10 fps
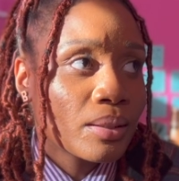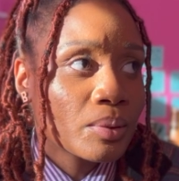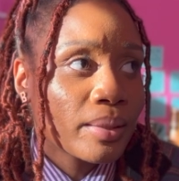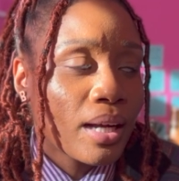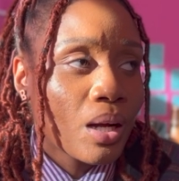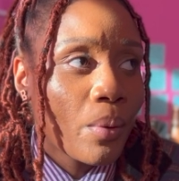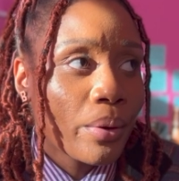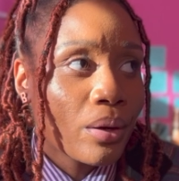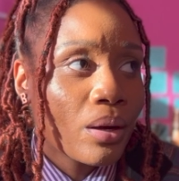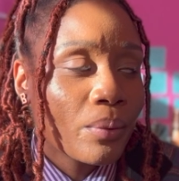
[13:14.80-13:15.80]
got going
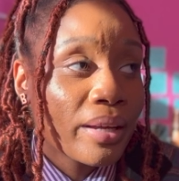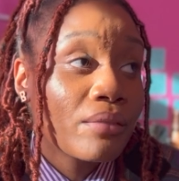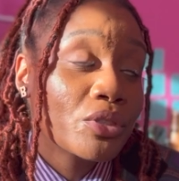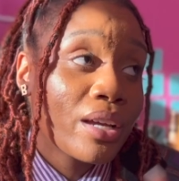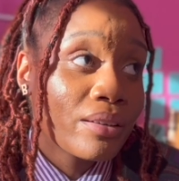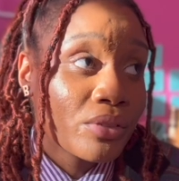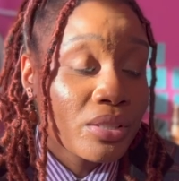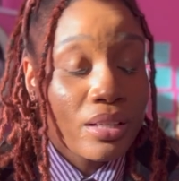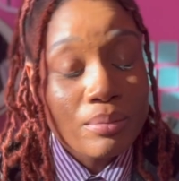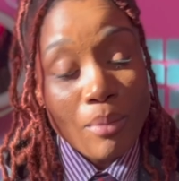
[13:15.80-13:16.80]
on? We have Jen
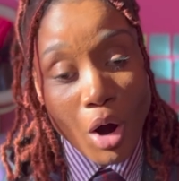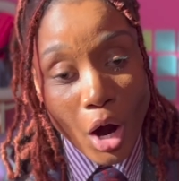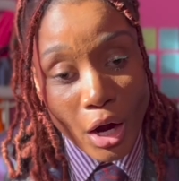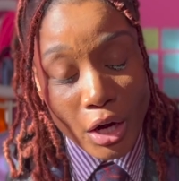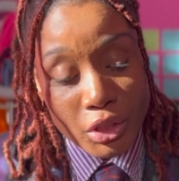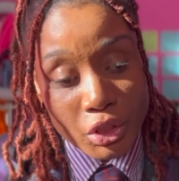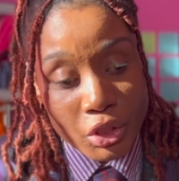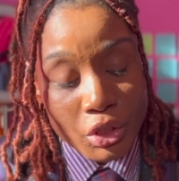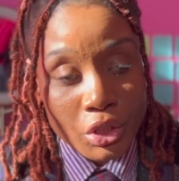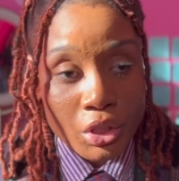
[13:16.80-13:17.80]
versus
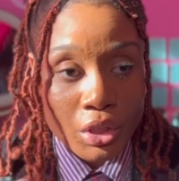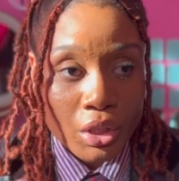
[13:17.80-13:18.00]
Marge